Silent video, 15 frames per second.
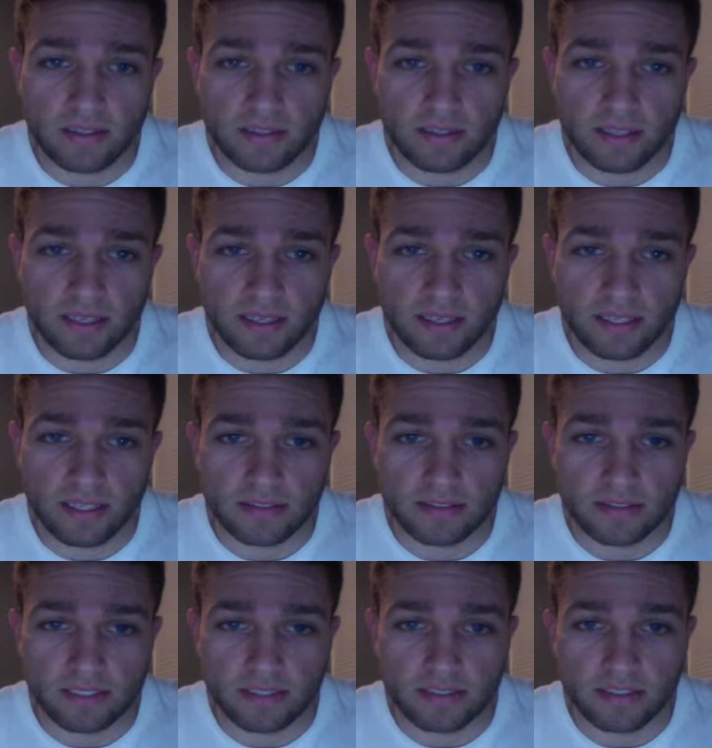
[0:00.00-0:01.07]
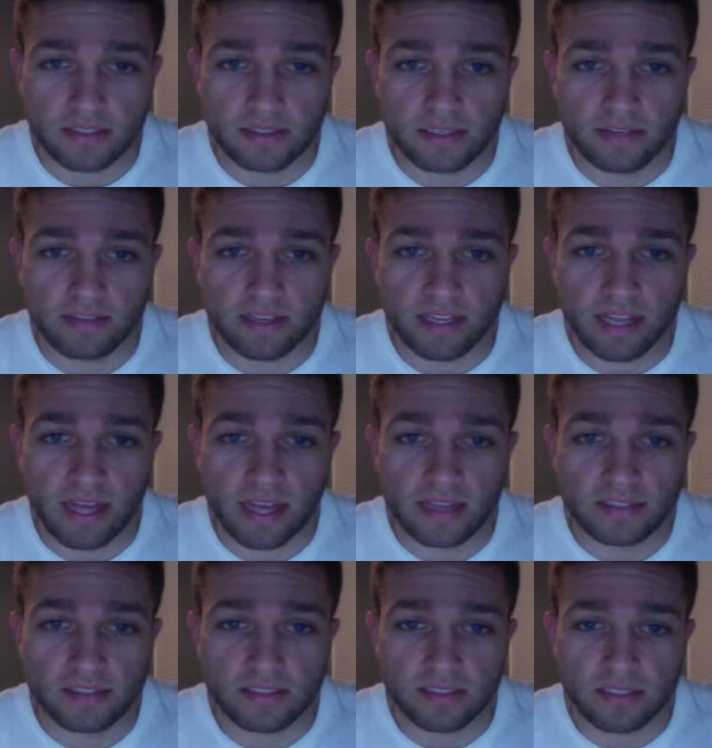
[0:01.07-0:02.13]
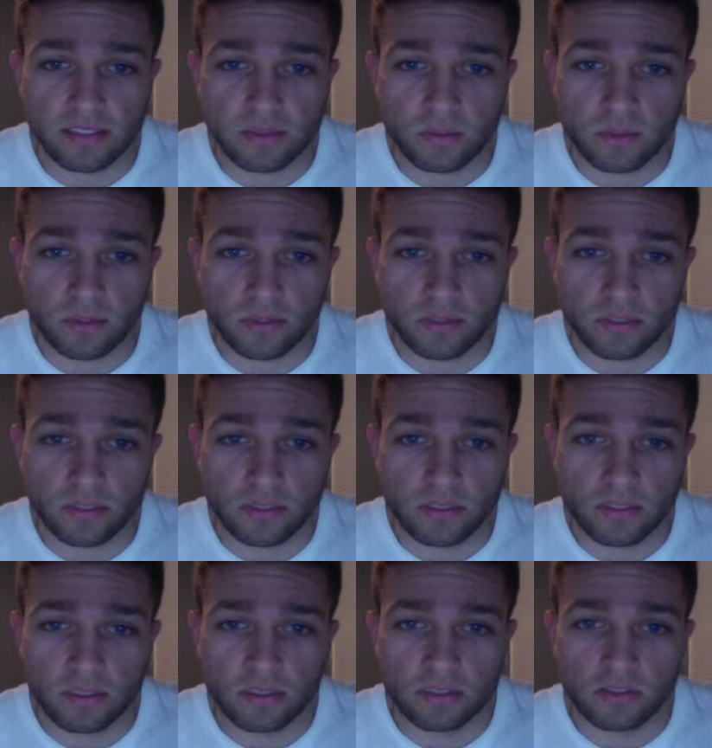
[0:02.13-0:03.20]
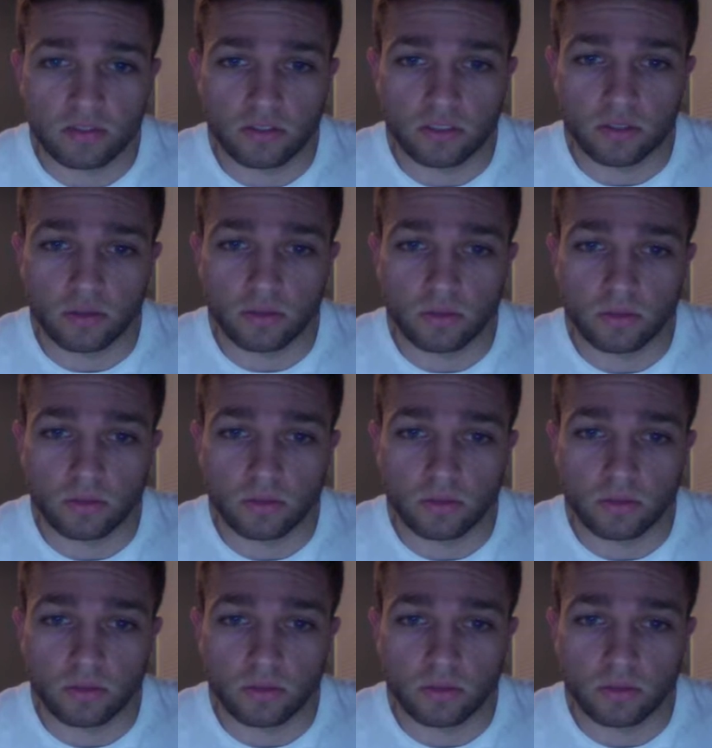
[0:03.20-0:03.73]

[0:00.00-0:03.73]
that cancels out here. I've got x equals 2.